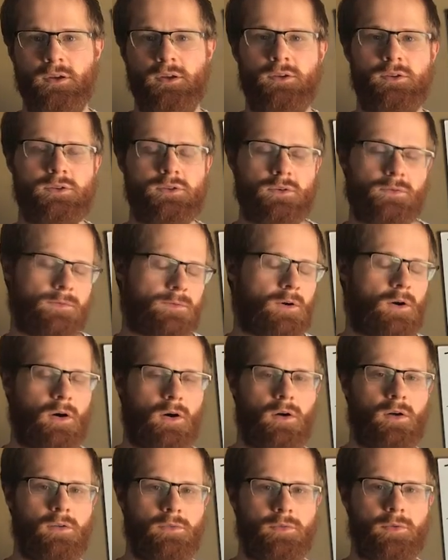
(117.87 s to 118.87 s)
So for
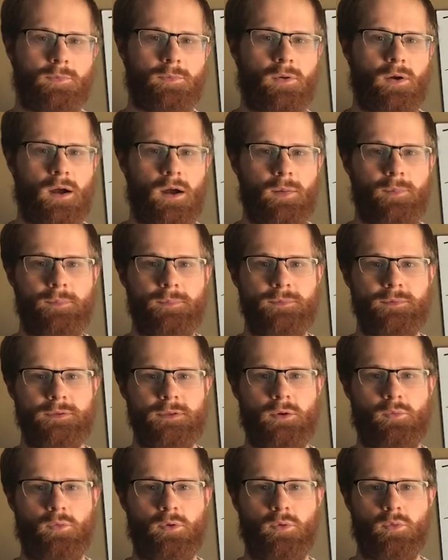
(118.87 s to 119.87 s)
all the problems
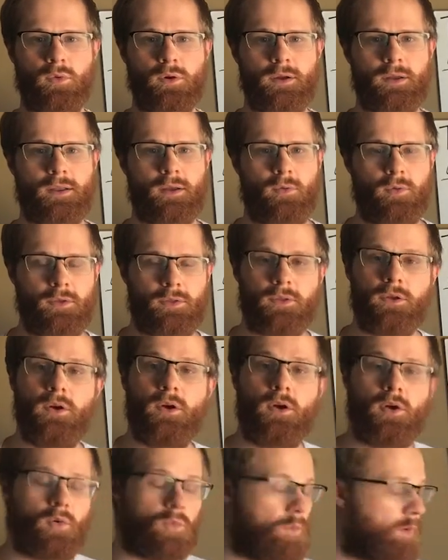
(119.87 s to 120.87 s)
that we're working with,
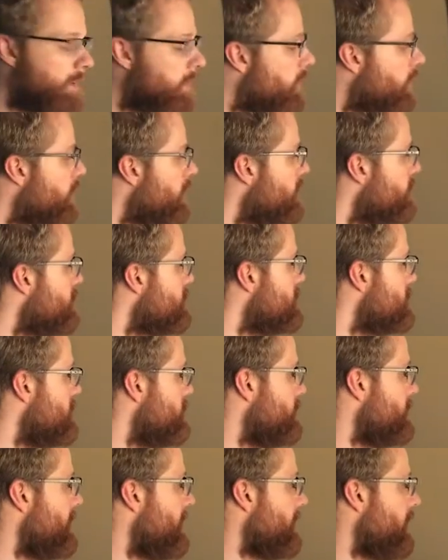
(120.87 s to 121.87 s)
we are going to
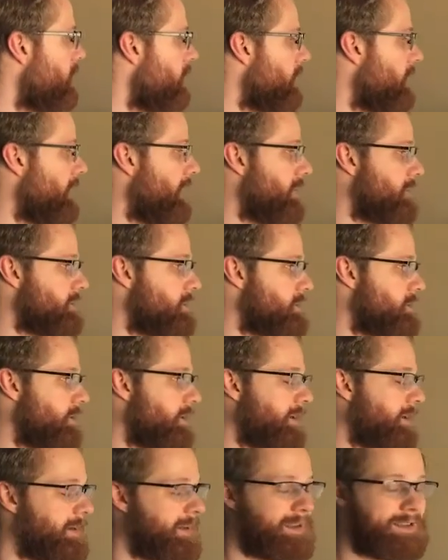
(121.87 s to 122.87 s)
assume that our gases are
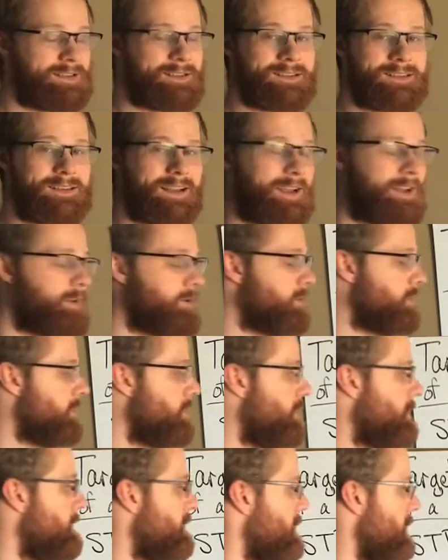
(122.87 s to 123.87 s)
a standard
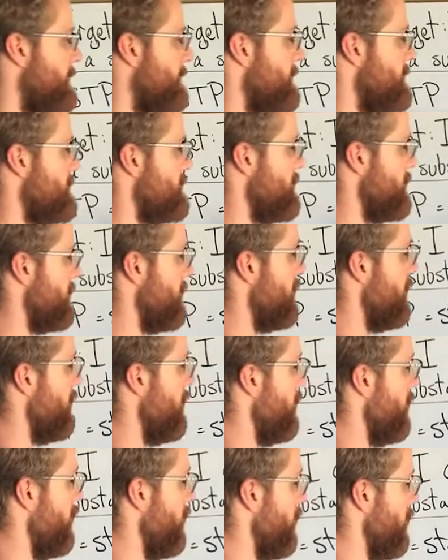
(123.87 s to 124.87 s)
temperature,
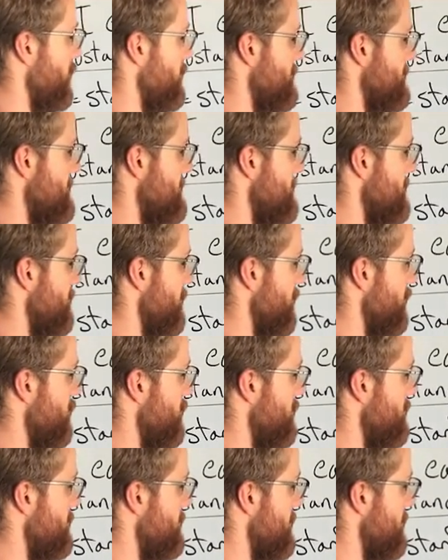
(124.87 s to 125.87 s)
or 0
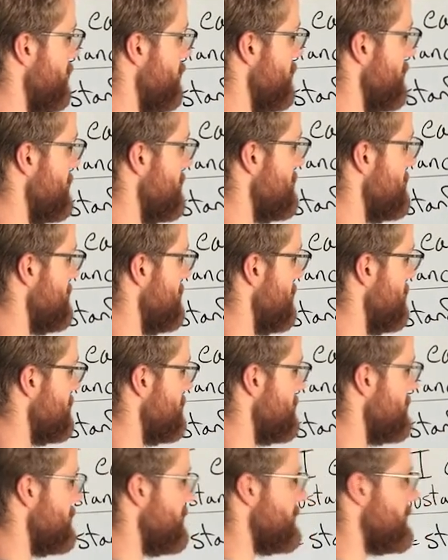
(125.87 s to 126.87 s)
degrees
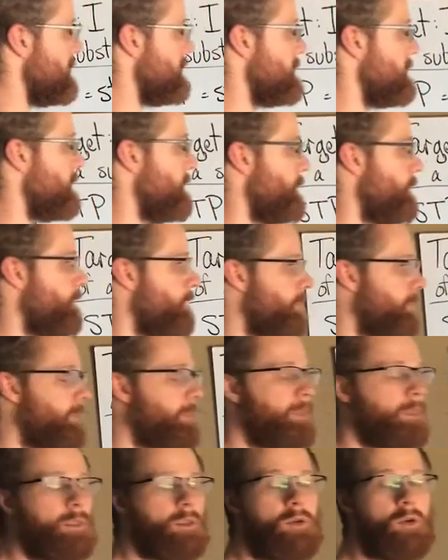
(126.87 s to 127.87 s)
Celsius.
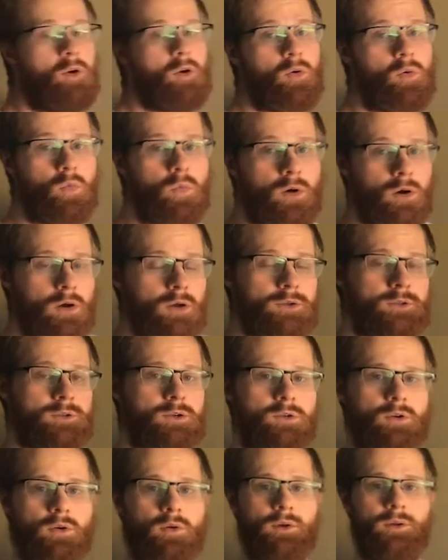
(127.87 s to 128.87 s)
We're also
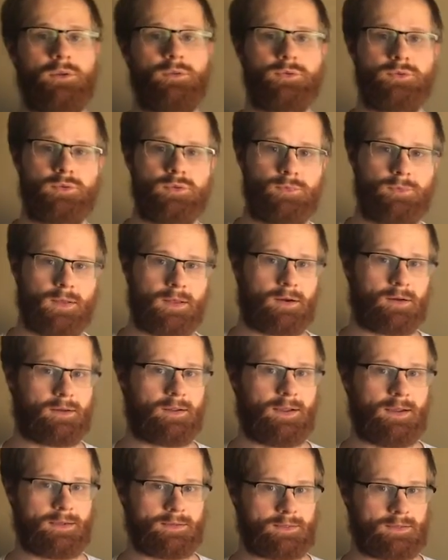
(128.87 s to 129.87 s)
going to assume that our
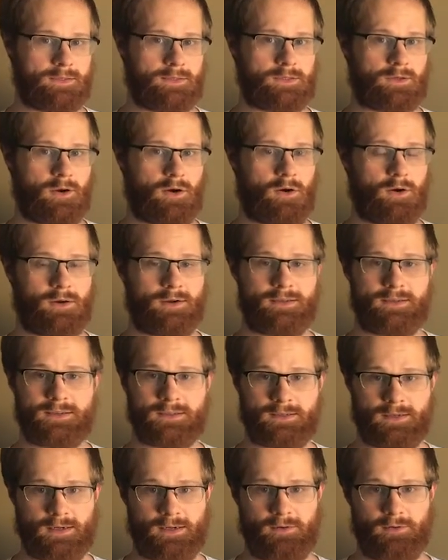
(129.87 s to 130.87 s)
gases are at a
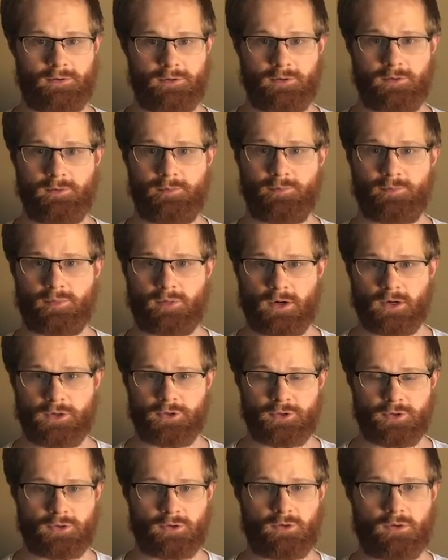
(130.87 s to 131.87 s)
standard
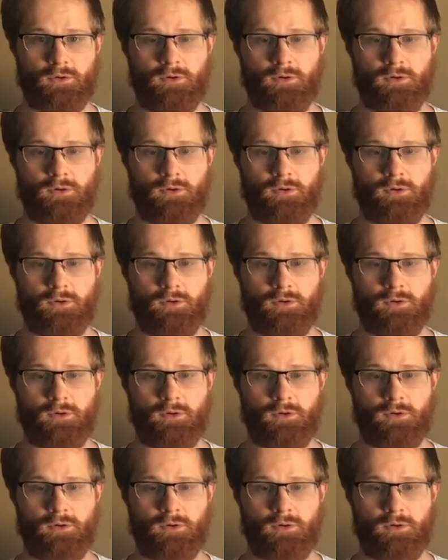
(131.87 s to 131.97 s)
pressure,